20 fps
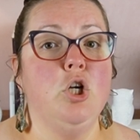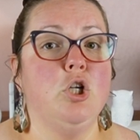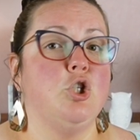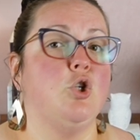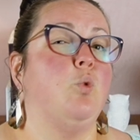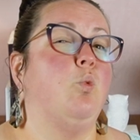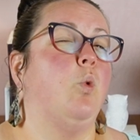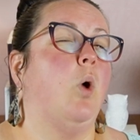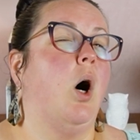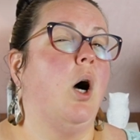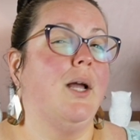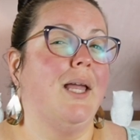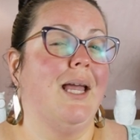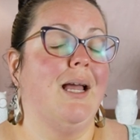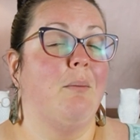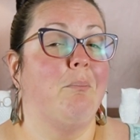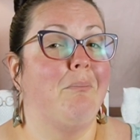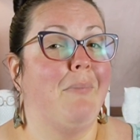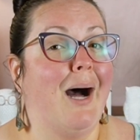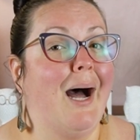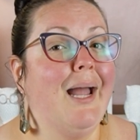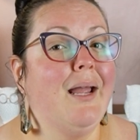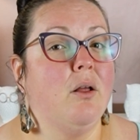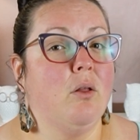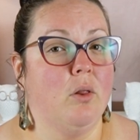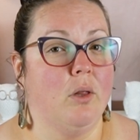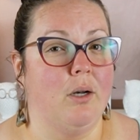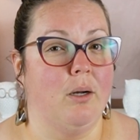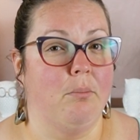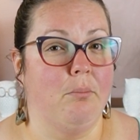to walking a
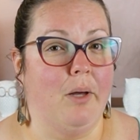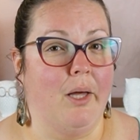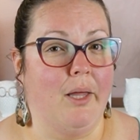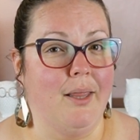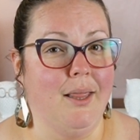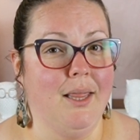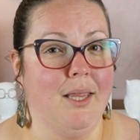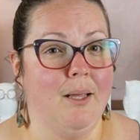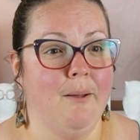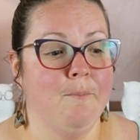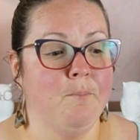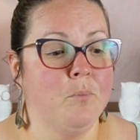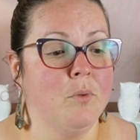mile in a month,